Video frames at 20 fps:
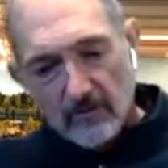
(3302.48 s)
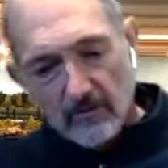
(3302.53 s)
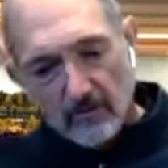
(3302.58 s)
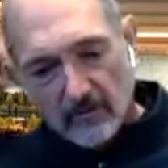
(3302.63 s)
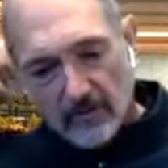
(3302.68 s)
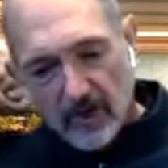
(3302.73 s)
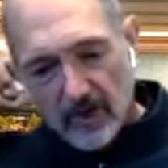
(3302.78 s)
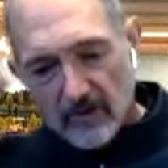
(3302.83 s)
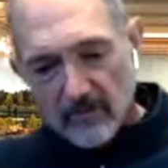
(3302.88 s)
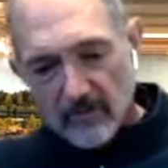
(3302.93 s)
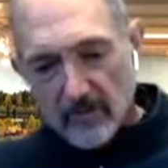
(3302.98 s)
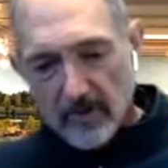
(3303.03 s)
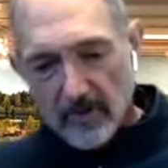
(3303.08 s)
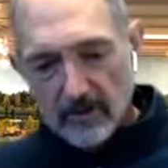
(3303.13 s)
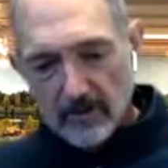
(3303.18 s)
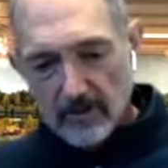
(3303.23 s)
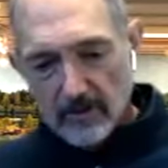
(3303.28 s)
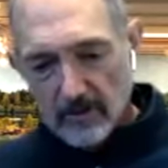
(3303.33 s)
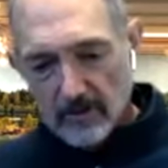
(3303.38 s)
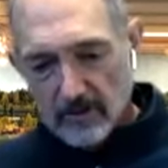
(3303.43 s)
shave my
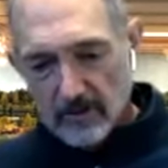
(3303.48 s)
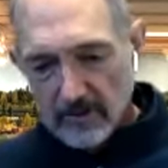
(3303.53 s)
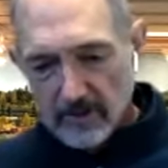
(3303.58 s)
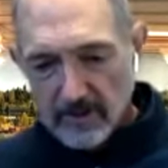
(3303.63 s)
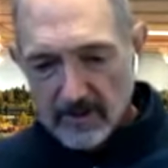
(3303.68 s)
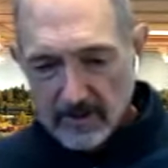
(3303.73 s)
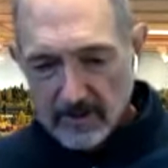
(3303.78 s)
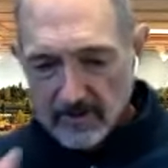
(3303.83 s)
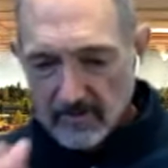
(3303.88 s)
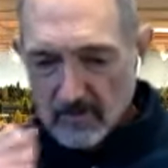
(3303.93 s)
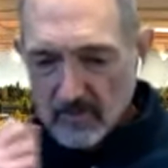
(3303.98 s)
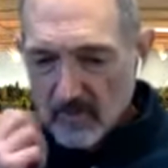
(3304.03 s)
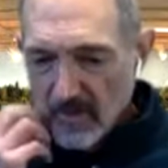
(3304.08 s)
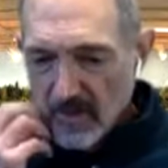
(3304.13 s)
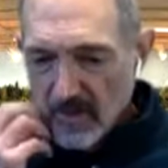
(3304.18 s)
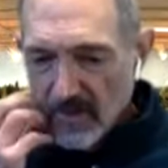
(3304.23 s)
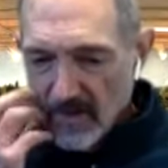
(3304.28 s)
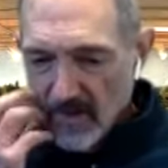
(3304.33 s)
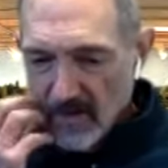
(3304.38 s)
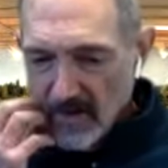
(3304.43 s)
whole
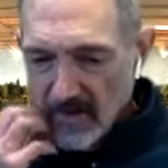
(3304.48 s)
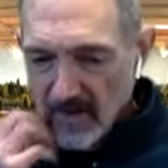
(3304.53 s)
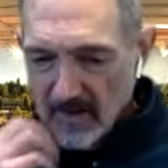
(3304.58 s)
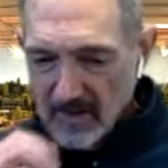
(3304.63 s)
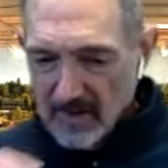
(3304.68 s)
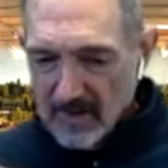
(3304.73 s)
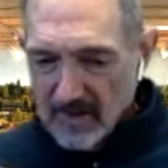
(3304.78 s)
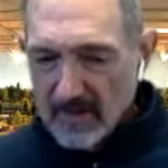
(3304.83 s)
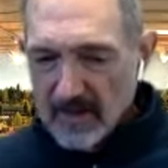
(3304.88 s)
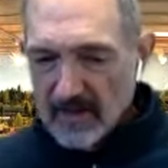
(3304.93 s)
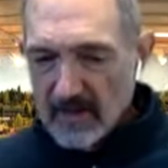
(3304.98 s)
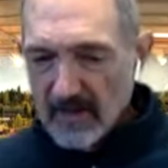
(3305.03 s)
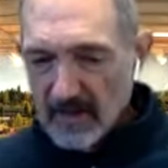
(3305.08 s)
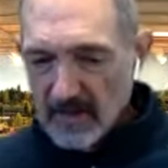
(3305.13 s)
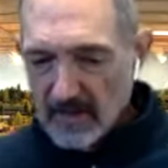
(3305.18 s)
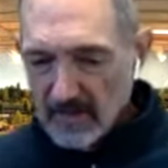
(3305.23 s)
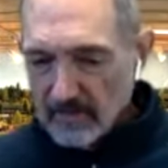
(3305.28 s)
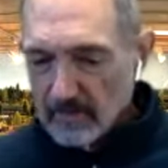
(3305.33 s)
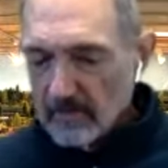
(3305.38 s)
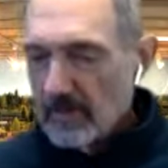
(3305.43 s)

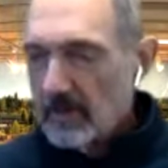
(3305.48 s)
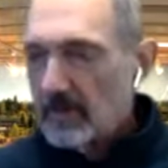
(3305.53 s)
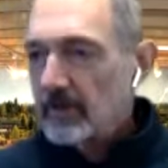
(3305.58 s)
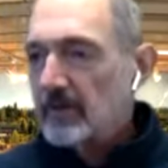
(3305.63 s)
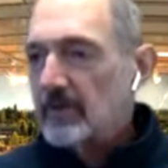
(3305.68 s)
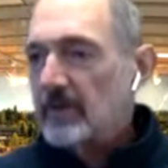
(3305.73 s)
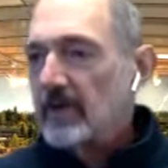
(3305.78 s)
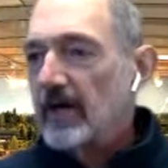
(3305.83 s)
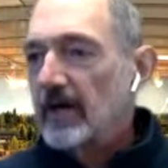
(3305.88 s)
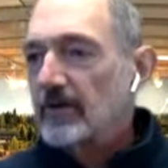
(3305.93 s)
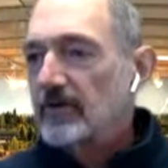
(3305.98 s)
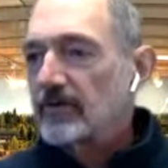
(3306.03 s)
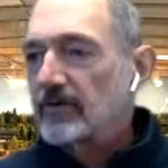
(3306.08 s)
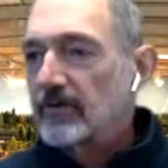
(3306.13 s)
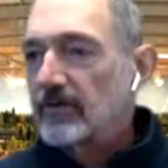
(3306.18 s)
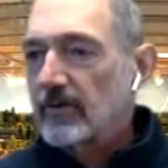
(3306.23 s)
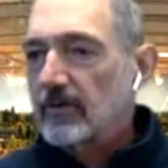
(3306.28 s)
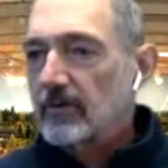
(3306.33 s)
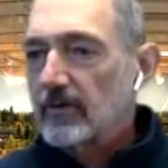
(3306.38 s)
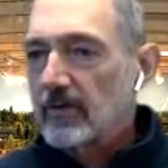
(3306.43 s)
head and beard down
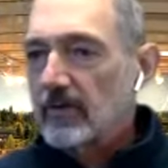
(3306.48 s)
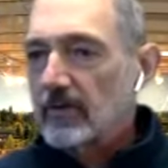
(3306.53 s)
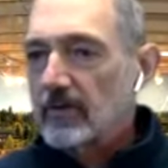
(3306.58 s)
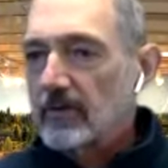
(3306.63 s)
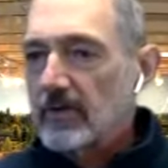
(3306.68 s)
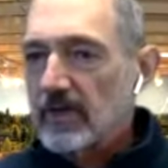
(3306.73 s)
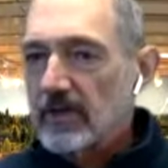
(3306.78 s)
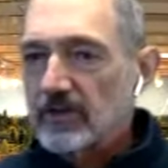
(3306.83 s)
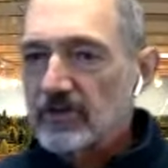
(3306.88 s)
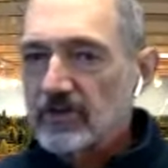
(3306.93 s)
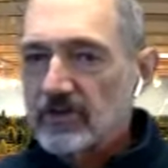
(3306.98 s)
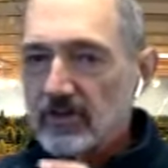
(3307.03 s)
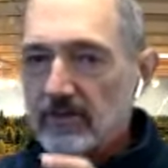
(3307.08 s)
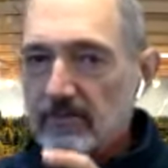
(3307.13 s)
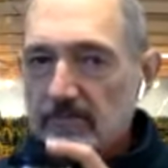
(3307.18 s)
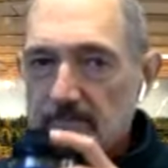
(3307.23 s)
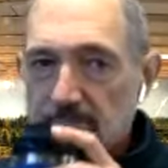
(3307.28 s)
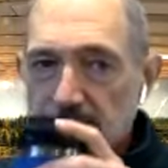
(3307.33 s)
to a 1/4 inch and